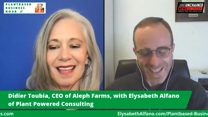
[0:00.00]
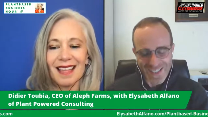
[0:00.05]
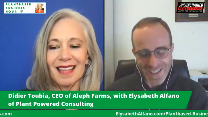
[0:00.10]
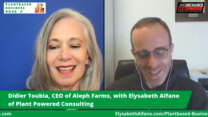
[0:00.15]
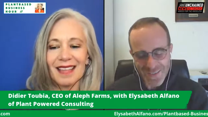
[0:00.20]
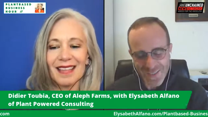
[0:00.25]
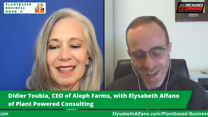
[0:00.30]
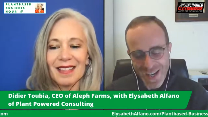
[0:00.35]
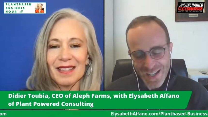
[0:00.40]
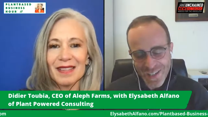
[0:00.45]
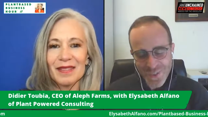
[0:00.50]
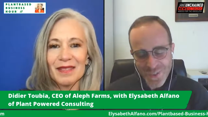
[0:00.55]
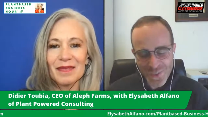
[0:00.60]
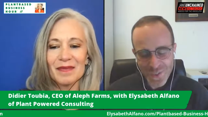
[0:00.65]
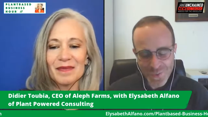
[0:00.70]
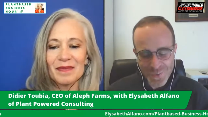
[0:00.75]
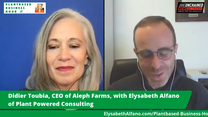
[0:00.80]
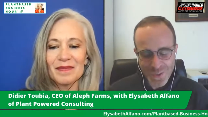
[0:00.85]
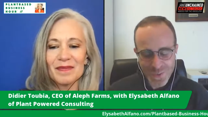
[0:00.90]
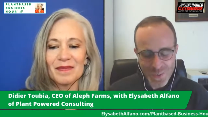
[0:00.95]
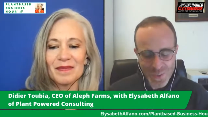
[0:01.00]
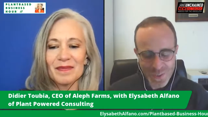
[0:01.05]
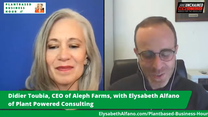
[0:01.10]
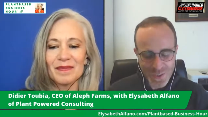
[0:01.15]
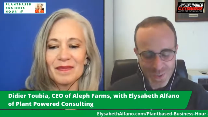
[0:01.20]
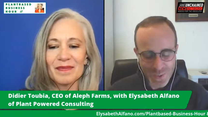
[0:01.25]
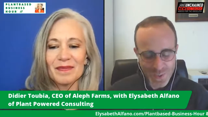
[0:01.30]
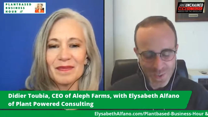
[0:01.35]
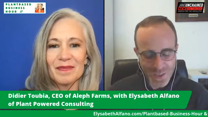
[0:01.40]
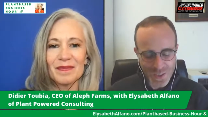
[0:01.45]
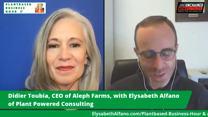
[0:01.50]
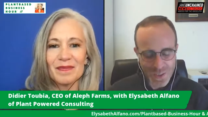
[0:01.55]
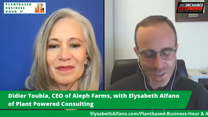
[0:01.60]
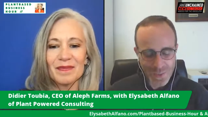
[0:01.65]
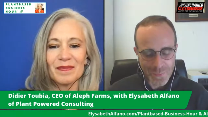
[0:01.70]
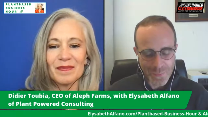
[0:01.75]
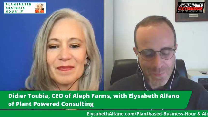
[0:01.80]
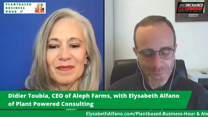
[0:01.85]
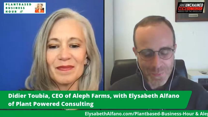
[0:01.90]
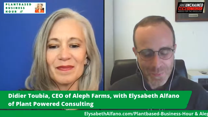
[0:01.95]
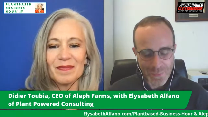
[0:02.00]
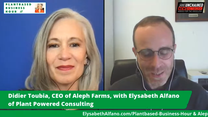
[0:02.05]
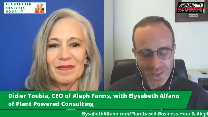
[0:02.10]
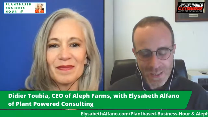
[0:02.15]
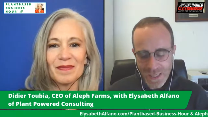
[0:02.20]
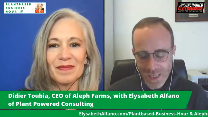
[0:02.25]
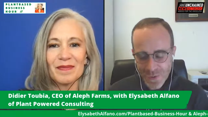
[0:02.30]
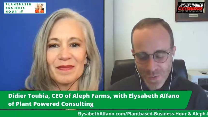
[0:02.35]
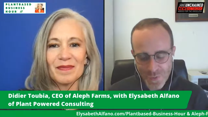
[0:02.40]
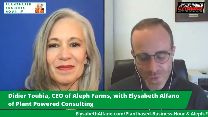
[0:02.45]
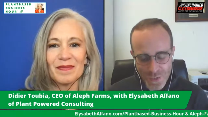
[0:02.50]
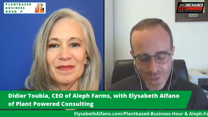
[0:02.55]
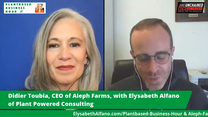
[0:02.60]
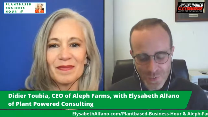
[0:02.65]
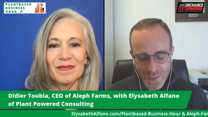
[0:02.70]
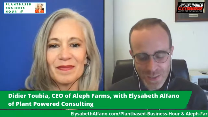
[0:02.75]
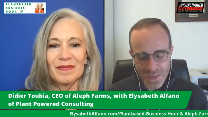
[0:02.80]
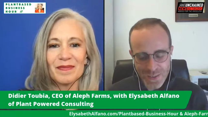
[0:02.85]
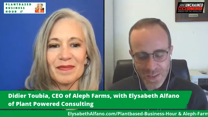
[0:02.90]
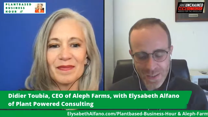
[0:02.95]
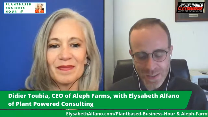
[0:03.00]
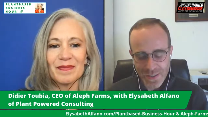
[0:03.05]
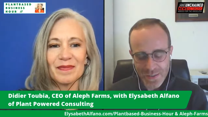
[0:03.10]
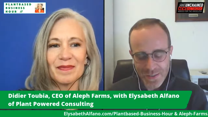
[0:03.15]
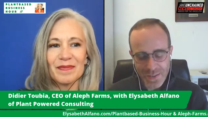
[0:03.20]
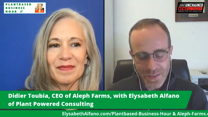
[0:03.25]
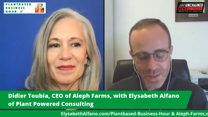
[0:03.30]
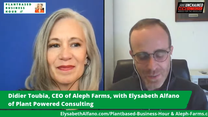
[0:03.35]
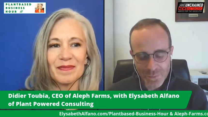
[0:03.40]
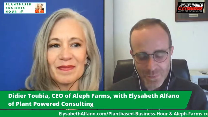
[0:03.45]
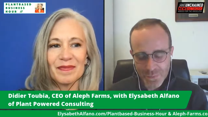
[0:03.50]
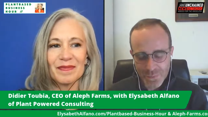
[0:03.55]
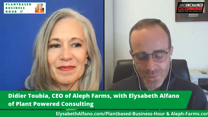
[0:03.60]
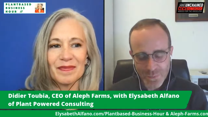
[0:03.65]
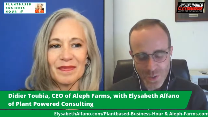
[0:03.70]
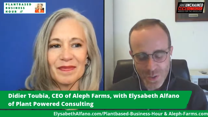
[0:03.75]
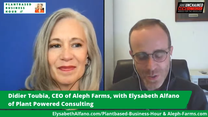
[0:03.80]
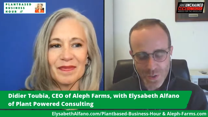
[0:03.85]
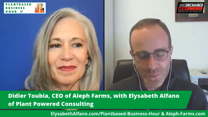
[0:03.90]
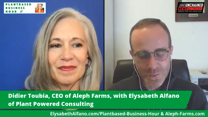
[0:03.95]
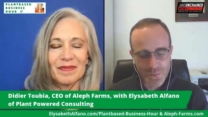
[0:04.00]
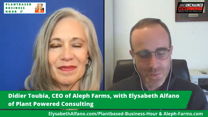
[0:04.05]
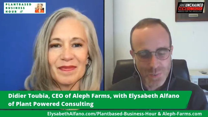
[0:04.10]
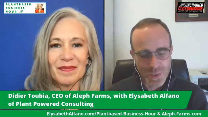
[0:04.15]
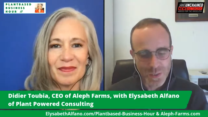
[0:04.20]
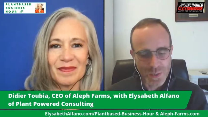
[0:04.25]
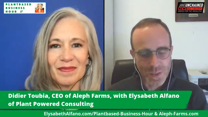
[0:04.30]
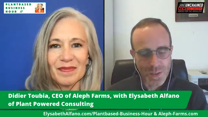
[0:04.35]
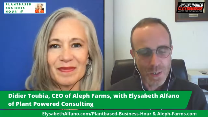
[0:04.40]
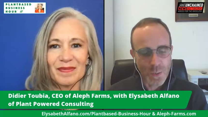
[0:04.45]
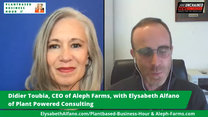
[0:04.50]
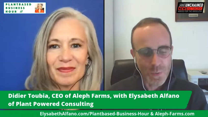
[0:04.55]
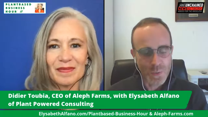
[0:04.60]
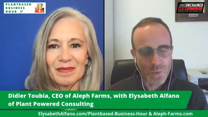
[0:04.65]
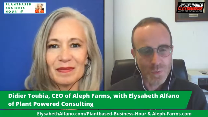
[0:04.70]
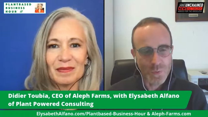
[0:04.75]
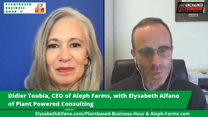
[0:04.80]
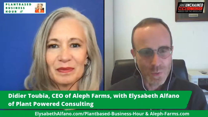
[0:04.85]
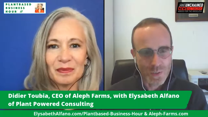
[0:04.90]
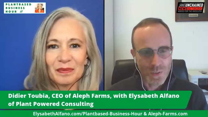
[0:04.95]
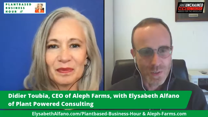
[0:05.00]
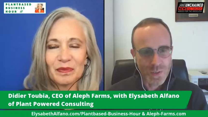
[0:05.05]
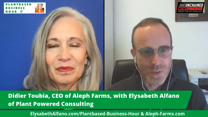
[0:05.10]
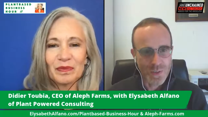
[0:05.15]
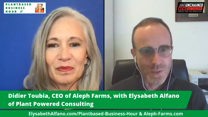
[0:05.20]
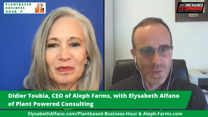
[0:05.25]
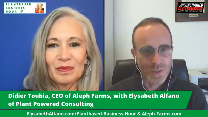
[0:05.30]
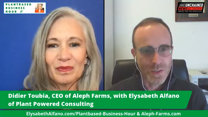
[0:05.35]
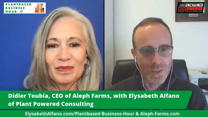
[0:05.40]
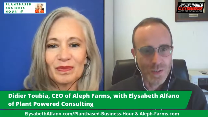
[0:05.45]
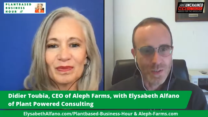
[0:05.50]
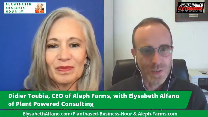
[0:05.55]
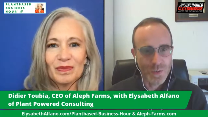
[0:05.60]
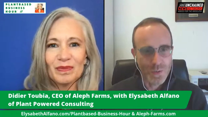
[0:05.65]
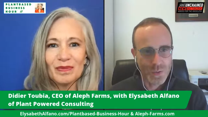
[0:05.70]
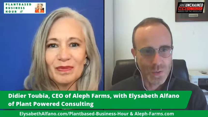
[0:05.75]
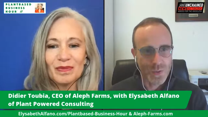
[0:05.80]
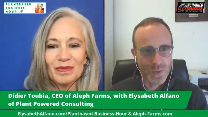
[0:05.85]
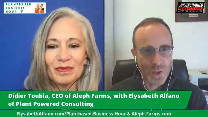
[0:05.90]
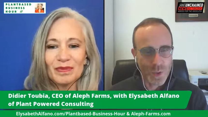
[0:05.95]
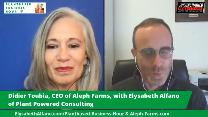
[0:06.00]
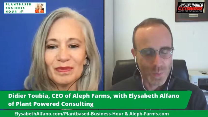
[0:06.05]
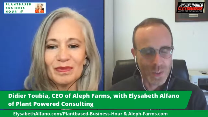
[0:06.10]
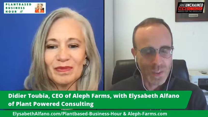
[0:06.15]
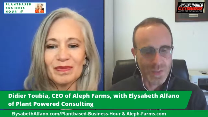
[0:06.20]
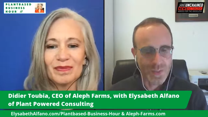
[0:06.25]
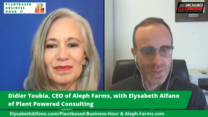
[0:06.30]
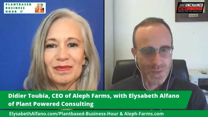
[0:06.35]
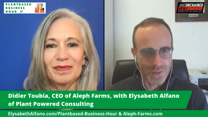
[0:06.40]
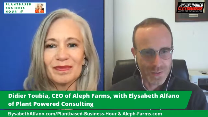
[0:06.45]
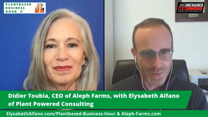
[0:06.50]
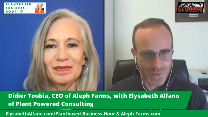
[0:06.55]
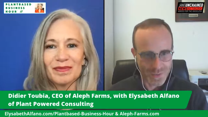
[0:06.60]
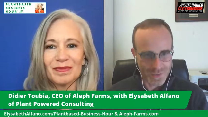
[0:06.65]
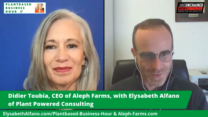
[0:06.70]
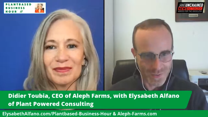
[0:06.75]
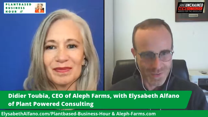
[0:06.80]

Speaker 1: Um, actually, what we do um, at Aleph Farms, and uh, you know a couple of dozens uh, other companies